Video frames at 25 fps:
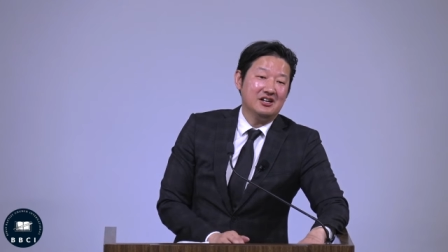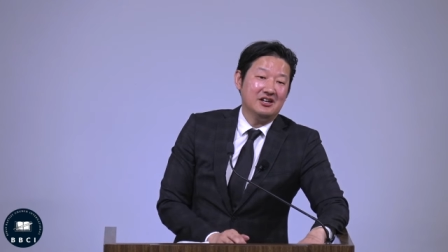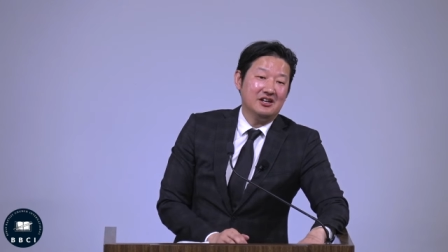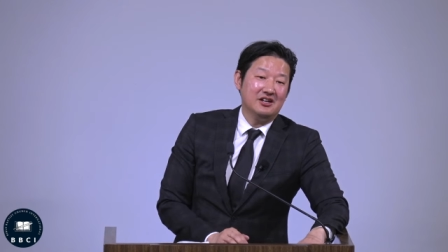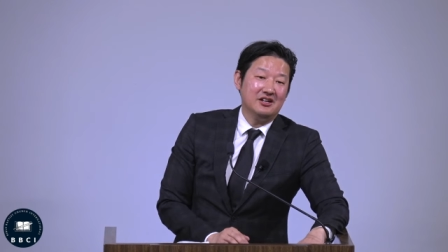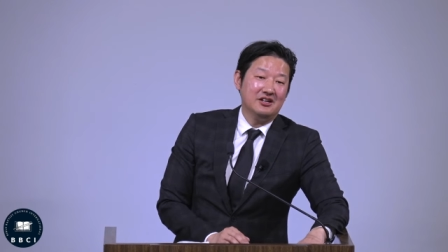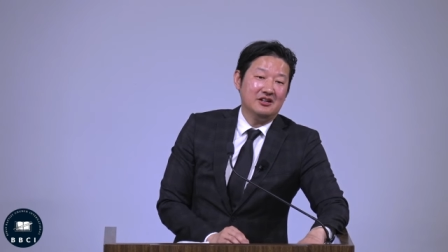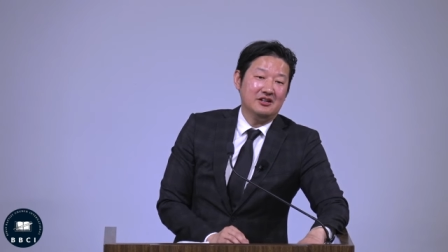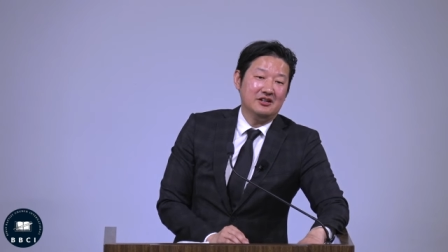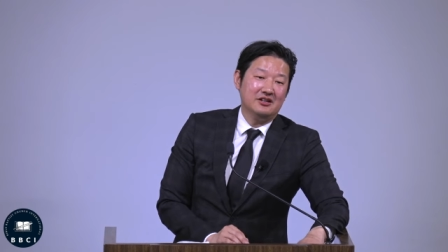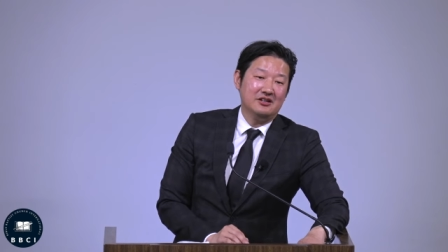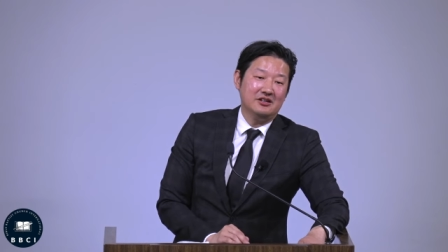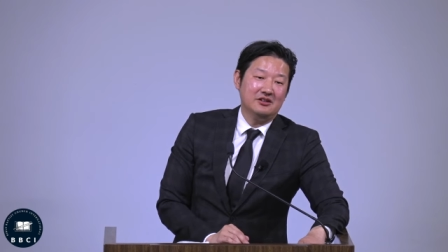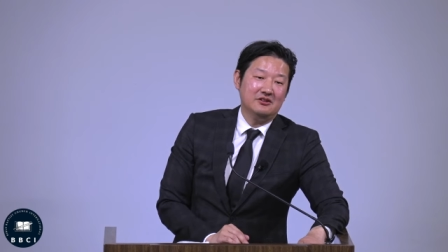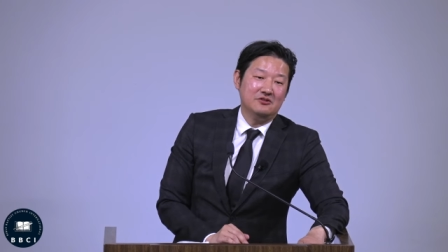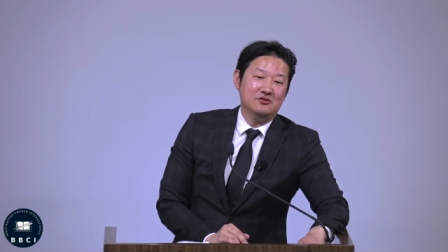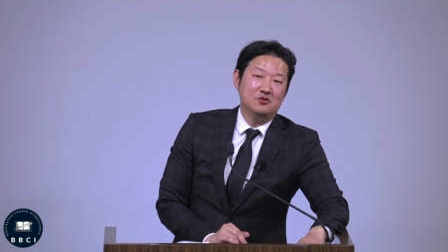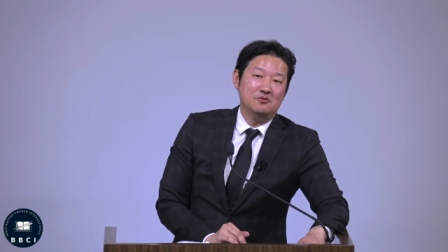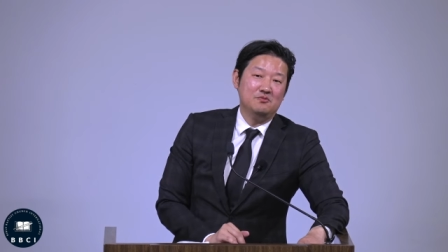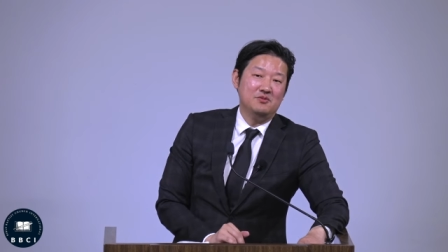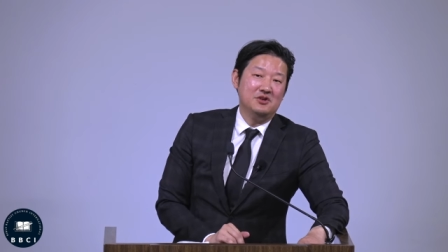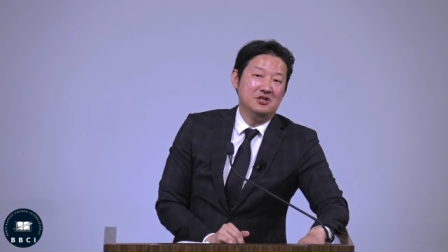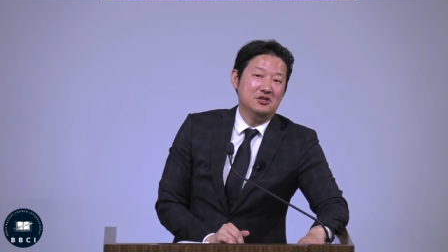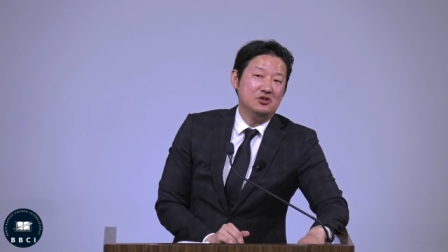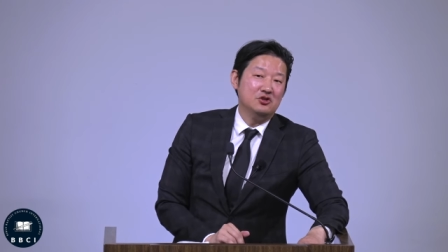yes. to
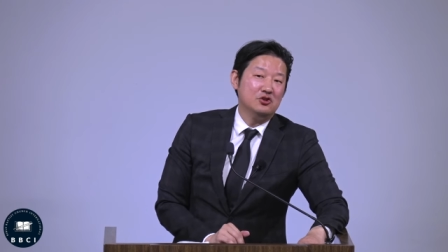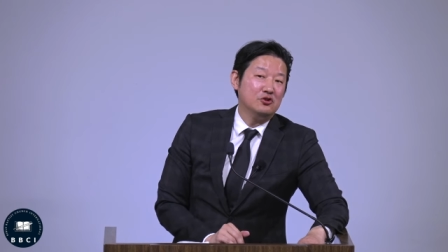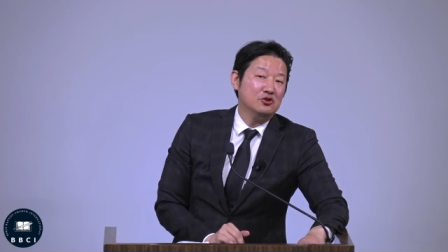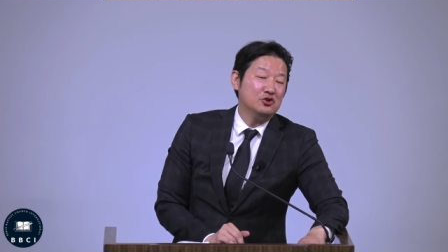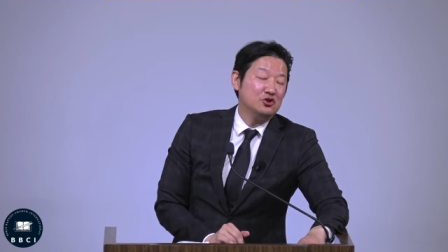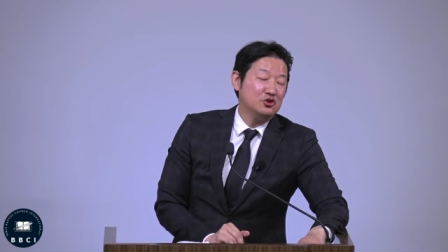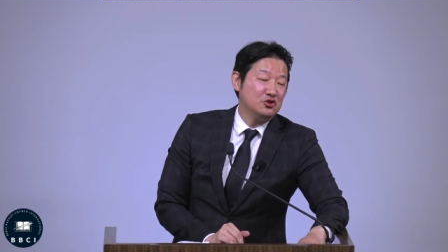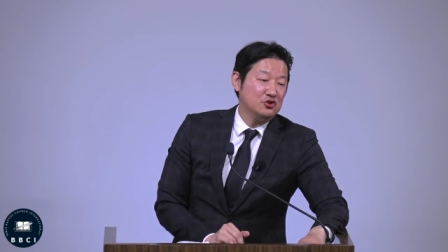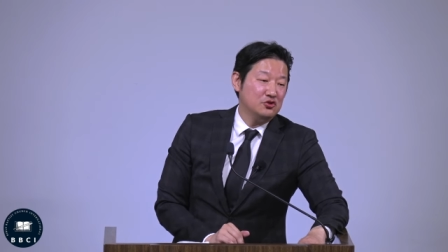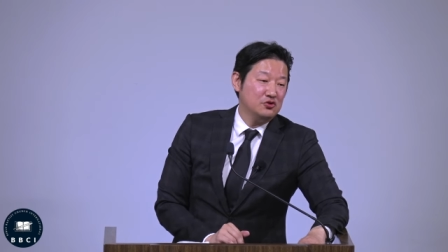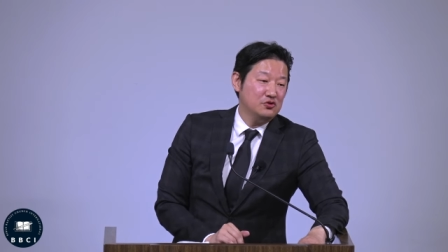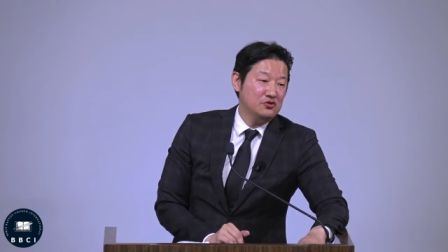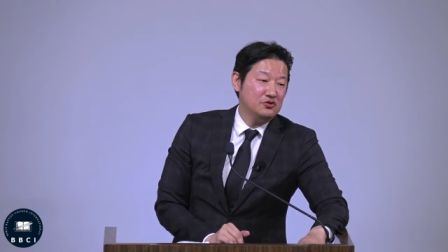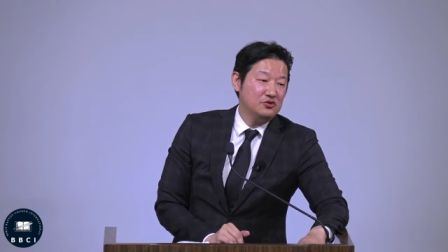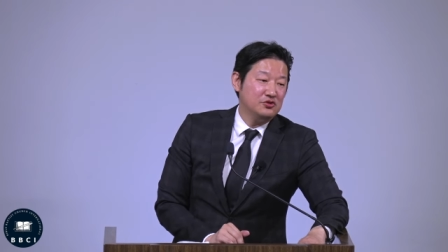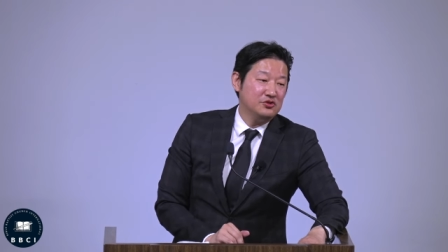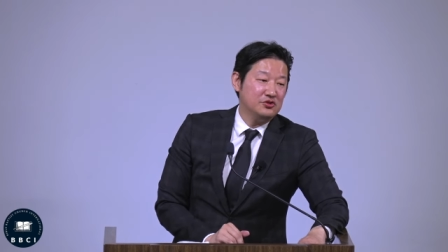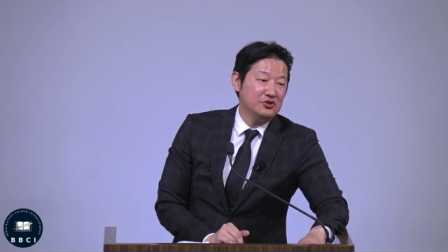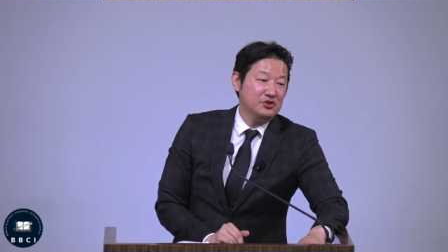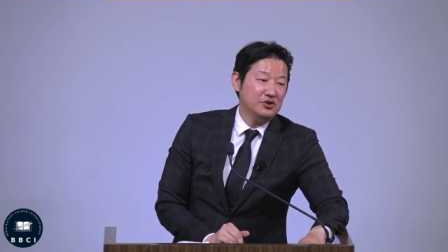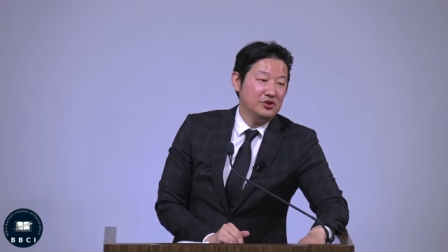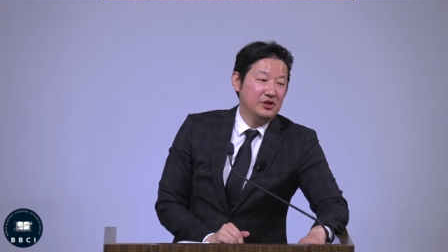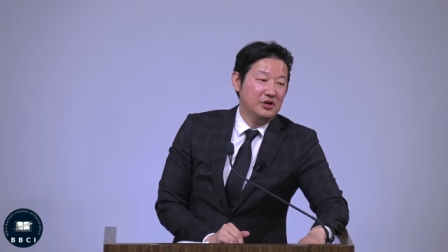be in your shoes.